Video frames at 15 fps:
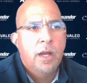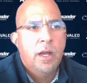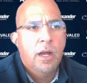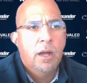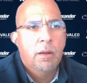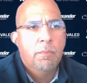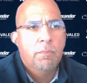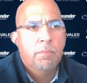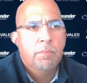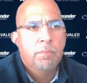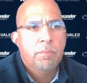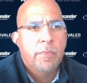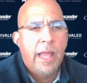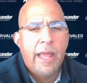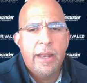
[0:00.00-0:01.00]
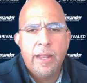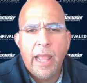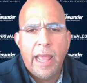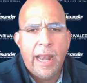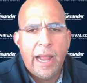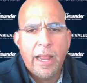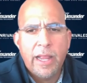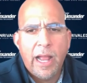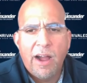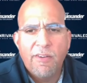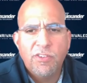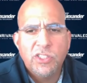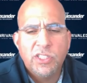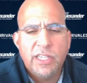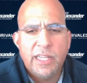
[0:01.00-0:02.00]
I
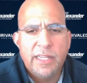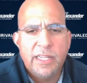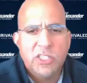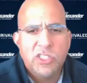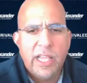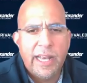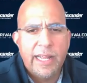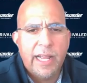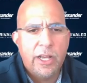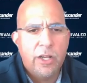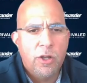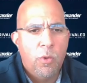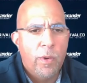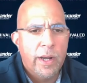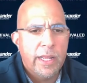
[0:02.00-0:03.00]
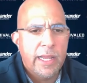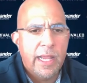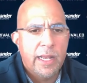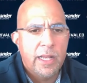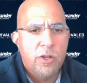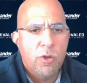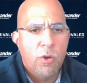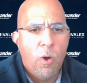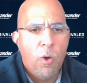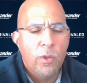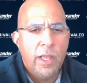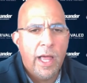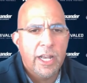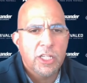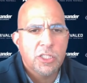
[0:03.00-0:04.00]
obviously in this setting, I don't want to get into a
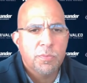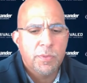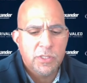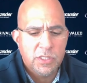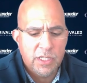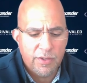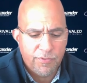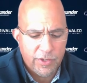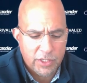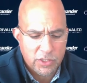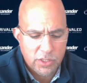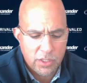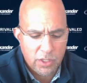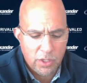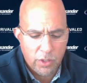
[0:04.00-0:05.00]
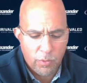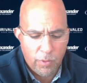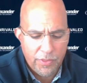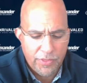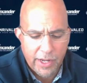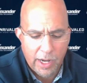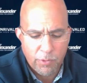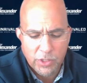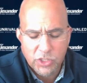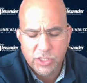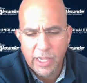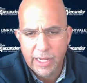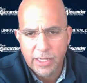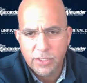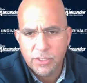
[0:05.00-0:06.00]
whole lot of specifics. The one thing I would
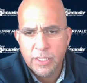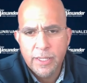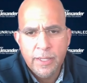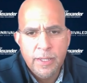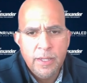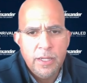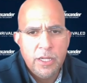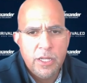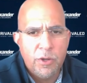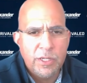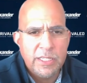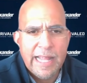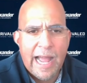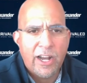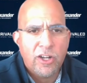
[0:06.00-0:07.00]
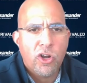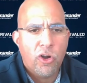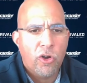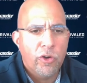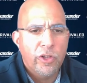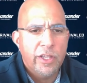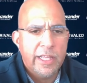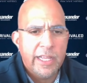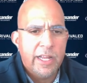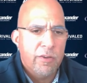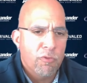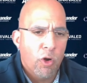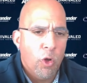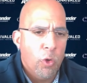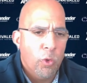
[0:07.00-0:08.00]
say is, he's not currently
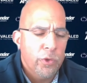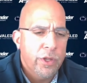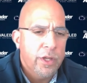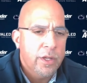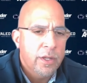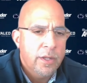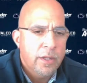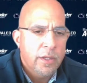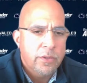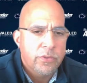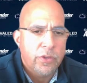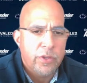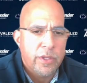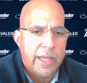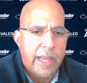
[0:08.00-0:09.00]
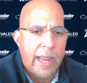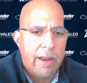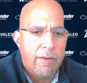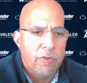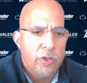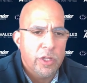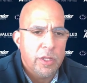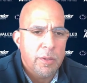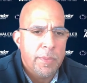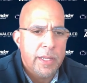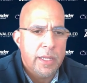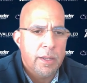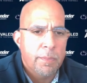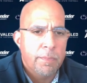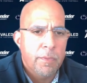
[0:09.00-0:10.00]
enrolled. So you can't really
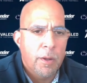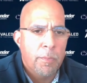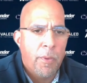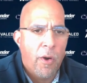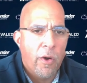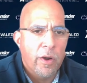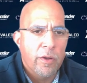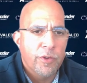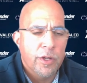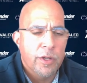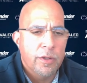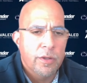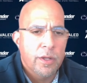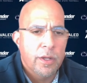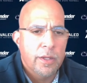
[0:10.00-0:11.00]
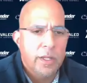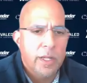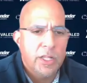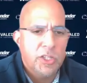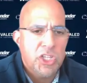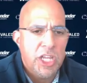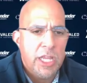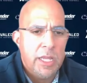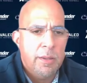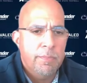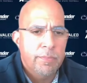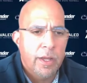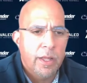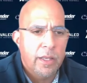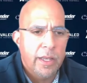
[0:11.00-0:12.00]
be a part of a
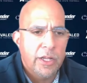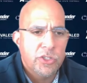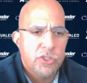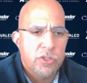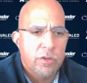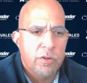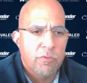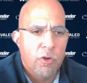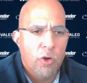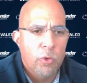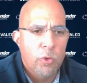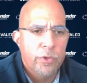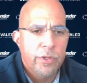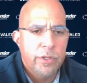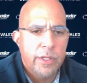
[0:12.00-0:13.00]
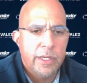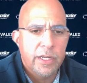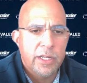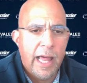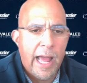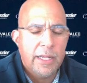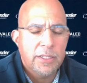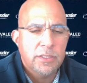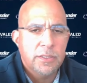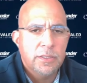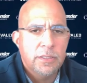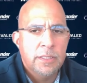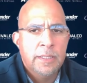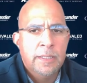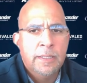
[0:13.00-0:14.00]
team unless you're enrolled in
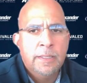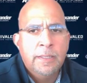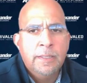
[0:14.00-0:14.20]
classes.